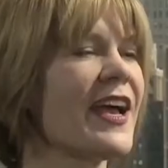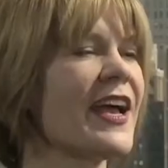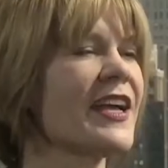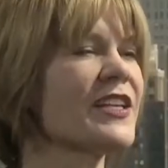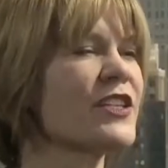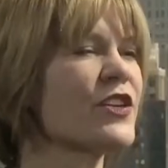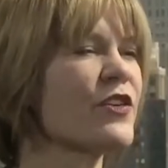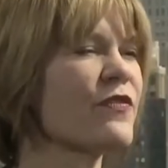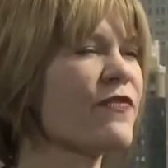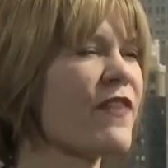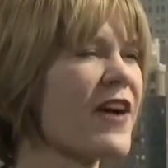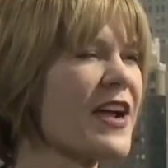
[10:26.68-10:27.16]

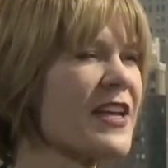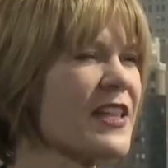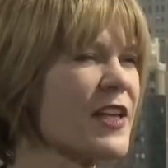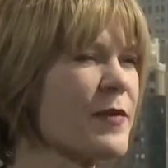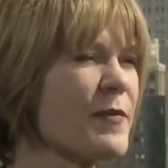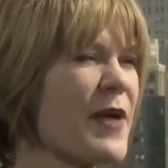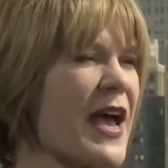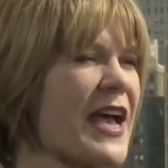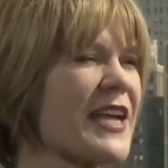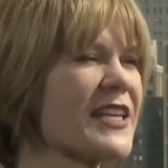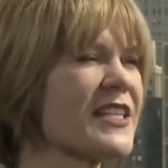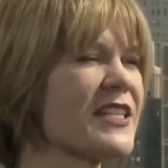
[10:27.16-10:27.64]
And so finally,
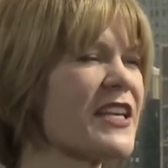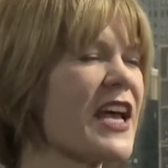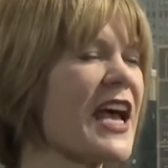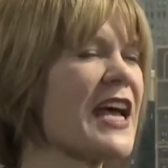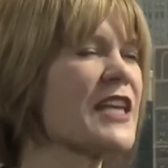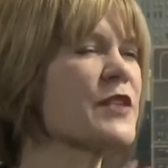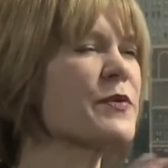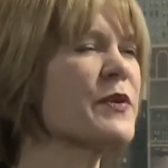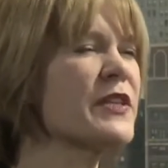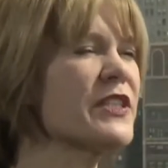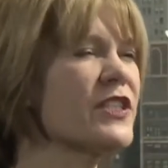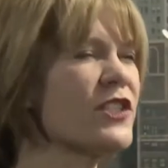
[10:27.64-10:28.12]
Max,
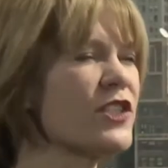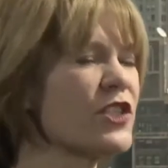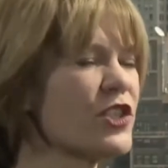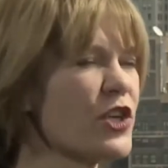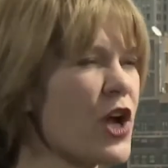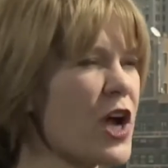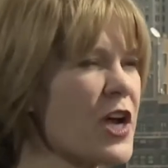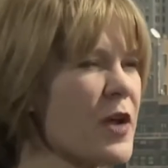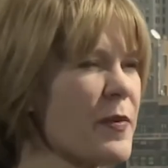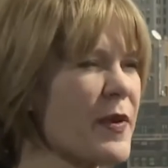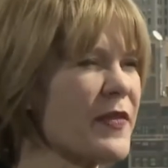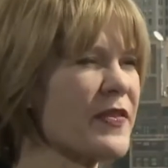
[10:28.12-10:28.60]
as we
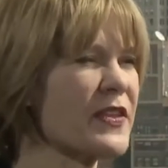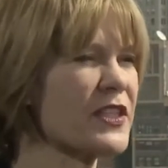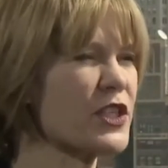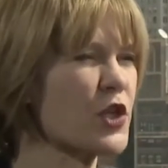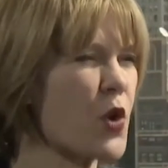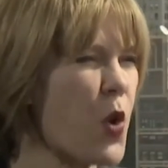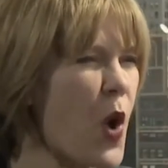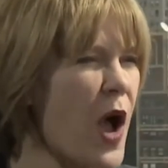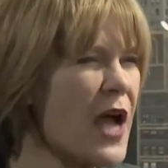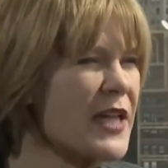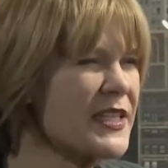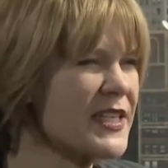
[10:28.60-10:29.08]
talk about this
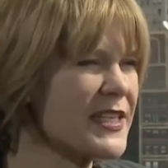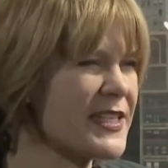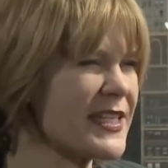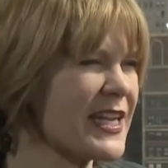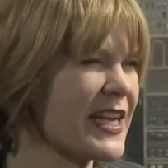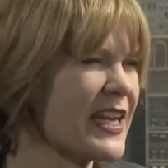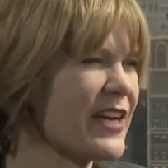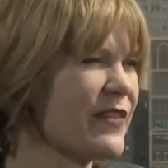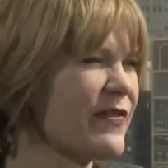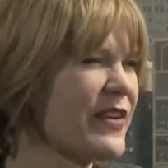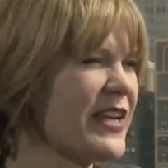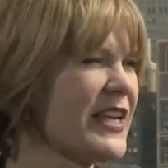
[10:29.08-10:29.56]

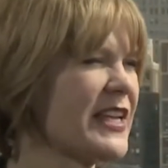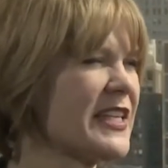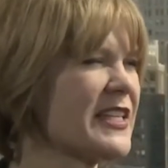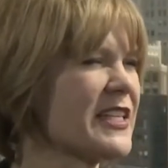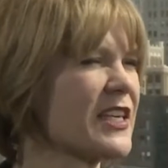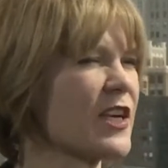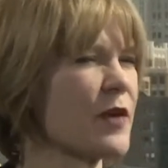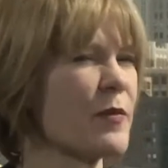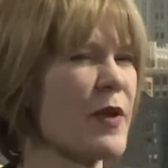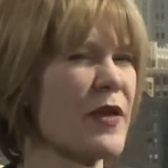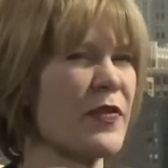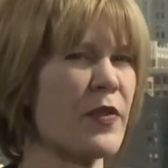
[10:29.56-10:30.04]
quantitative
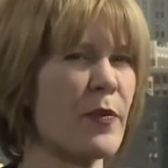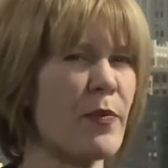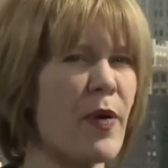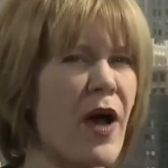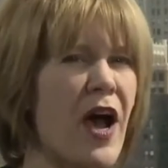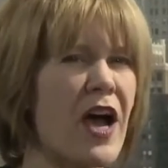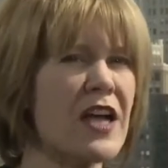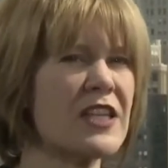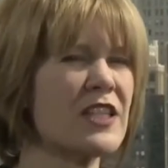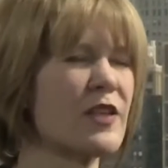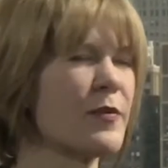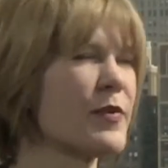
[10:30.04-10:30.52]
easing, about the
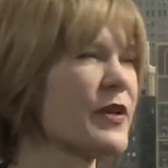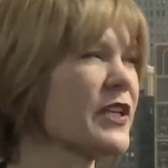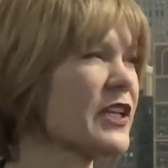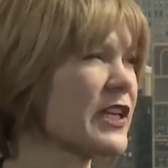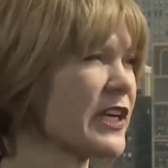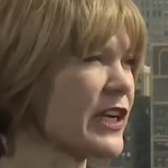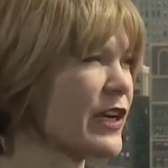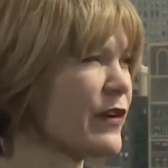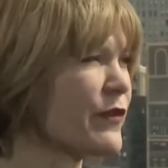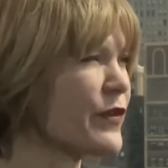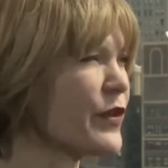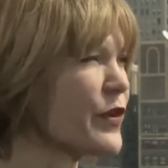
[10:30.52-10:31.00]

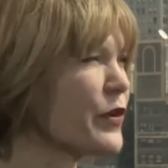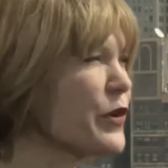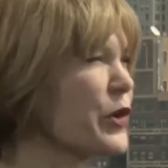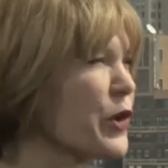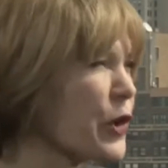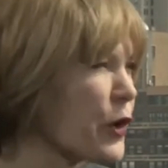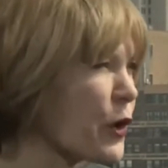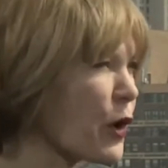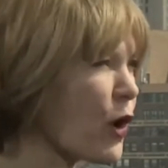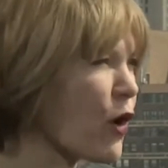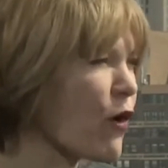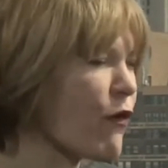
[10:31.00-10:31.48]
possibility of the
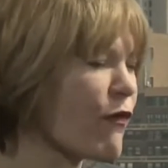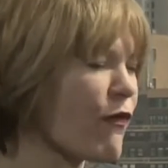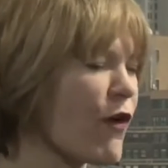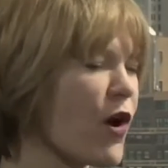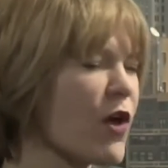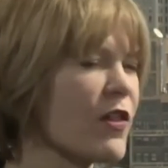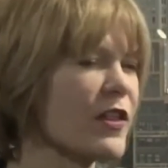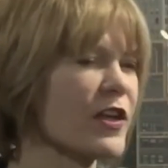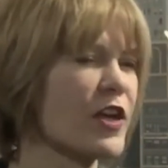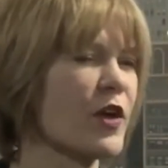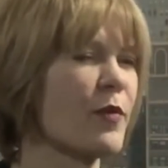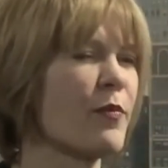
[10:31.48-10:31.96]
euro
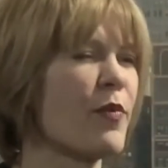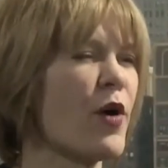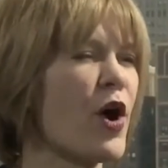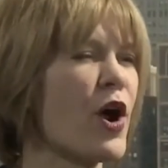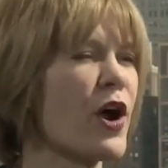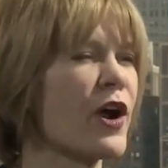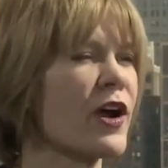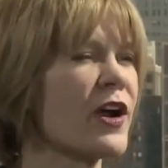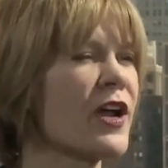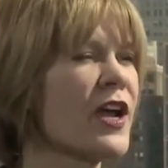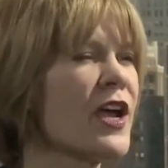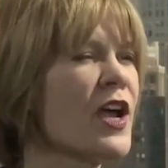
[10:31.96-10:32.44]
falling
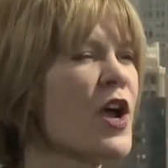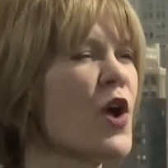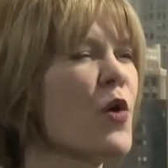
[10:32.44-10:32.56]
apart,